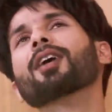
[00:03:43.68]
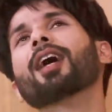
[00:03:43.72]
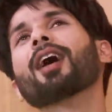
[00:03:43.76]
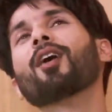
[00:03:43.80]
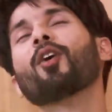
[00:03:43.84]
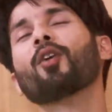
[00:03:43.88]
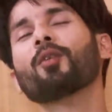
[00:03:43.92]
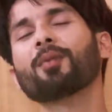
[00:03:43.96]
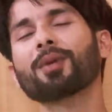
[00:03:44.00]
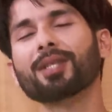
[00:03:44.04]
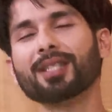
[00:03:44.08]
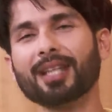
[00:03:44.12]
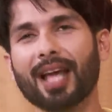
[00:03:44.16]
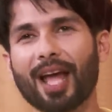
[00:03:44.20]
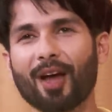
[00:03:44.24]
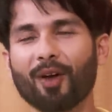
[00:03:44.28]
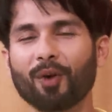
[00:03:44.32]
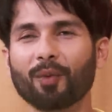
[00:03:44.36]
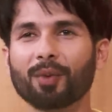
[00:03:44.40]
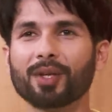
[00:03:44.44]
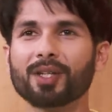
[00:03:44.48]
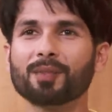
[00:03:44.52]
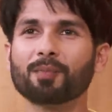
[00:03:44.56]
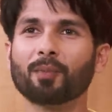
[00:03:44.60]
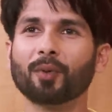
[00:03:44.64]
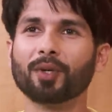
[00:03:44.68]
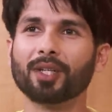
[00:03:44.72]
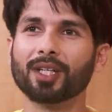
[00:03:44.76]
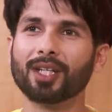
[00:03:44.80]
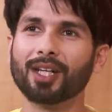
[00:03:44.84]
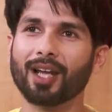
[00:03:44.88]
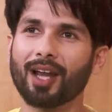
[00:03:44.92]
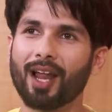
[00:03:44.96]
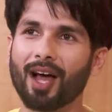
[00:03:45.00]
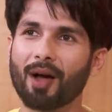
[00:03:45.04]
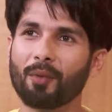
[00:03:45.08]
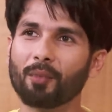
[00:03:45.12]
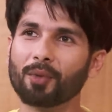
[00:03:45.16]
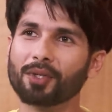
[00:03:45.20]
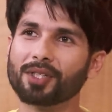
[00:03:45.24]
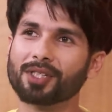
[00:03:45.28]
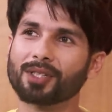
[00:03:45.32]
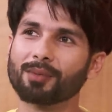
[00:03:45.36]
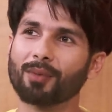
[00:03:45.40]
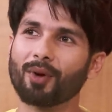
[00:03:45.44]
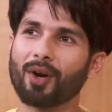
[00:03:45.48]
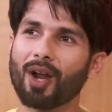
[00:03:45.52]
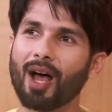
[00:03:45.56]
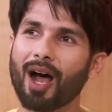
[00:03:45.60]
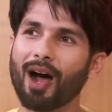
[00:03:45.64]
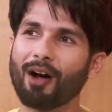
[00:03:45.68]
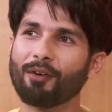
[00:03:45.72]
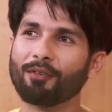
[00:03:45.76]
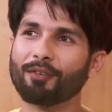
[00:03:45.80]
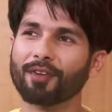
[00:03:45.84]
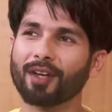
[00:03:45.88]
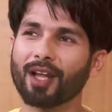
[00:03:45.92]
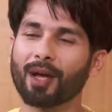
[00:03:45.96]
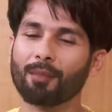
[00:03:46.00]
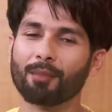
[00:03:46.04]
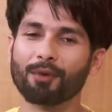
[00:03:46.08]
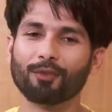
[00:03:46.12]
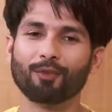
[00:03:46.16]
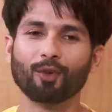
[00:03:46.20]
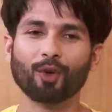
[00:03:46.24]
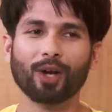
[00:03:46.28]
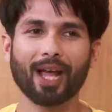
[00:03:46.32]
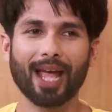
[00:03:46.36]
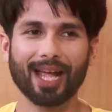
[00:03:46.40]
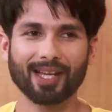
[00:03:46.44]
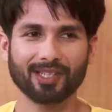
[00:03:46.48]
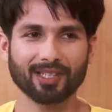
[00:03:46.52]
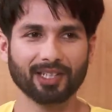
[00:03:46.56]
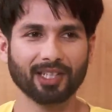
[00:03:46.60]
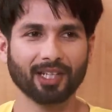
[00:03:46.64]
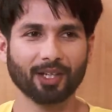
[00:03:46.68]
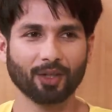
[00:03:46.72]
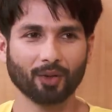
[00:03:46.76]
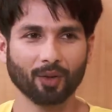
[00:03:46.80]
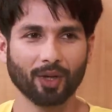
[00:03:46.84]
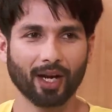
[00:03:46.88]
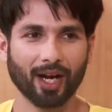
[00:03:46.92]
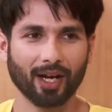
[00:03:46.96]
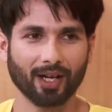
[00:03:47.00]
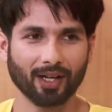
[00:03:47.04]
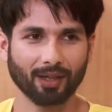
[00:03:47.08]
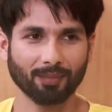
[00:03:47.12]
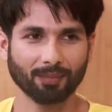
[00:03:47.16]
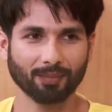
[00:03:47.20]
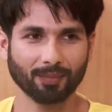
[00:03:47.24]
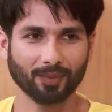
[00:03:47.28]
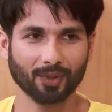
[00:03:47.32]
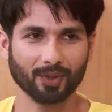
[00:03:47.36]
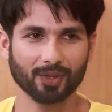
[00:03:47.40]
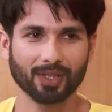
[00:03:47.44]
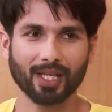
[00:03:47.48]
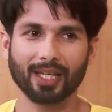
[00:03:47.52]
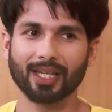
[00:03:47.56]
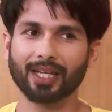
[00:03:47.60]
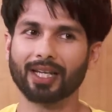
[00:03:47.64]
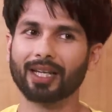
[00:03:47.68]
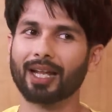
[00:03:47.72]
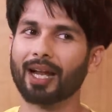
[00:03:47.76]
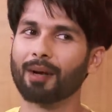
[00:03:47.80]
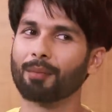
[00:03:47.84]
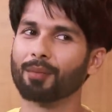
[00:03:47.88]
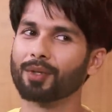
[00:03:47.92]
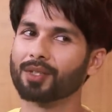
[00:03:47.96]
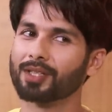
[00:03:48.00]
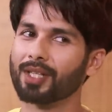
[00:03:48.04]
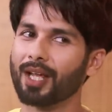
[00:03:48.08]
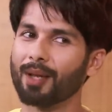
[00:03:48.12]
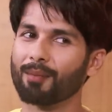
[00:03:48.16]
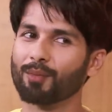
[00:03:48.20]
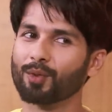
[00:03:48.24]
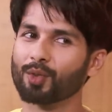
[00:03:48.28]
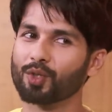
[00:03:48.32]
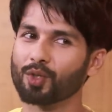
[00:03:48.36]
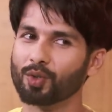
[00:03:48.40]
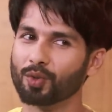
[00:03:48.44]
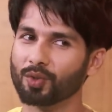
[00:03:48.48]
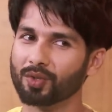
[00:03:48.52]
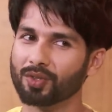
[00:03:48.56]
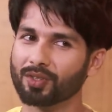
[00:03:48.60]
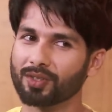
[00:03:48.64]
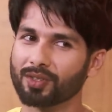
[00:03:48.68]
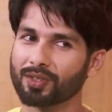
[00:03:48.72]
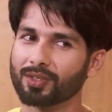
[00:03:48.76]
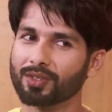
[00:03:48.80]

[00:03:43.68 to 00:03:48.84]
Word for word: I always put an alarm which is about half an hour before I actually need to get up because I need that much time to snooze.